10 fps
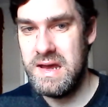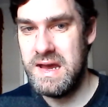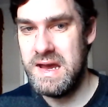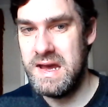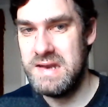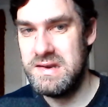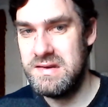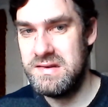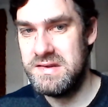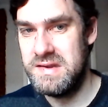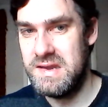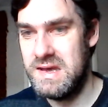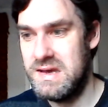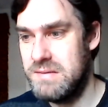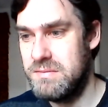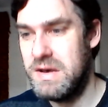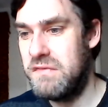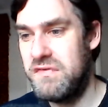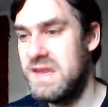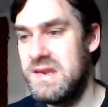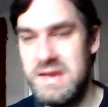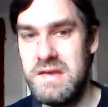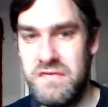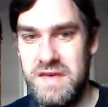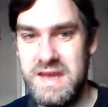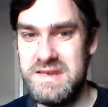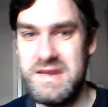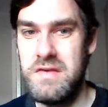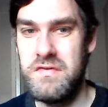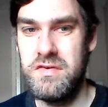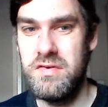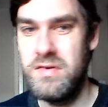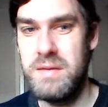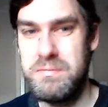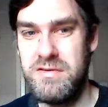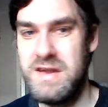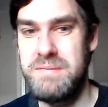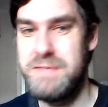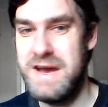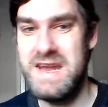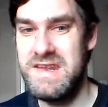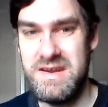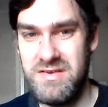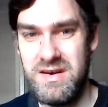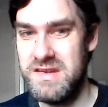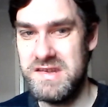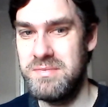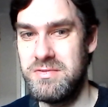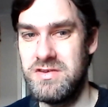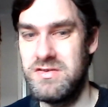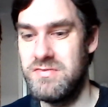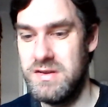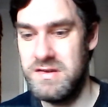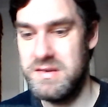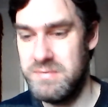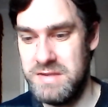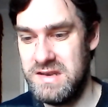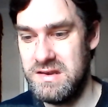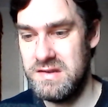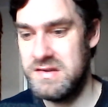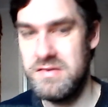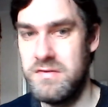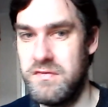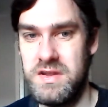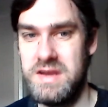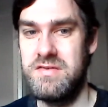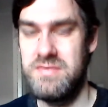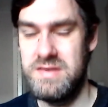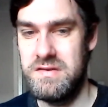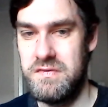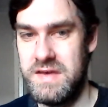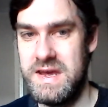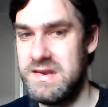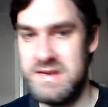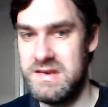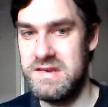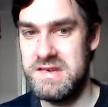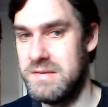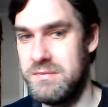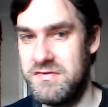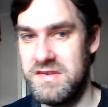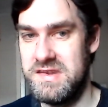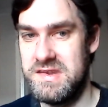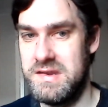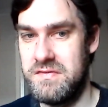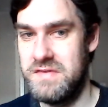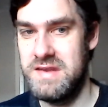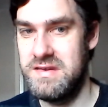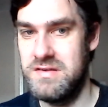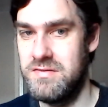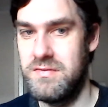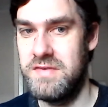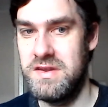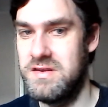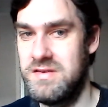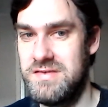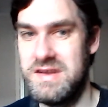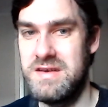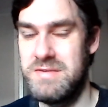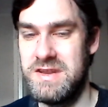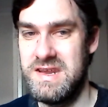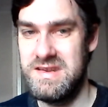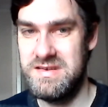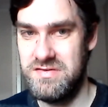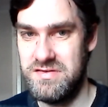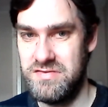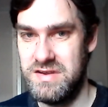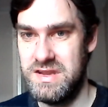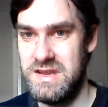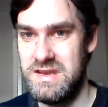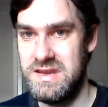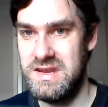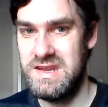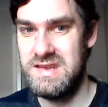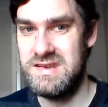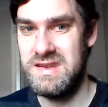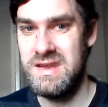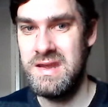And I think the effects overall are pretty bad. There are some good ones. I mean, the sort of liquid effect and some of the stuff they do with the new Terminator is really neat.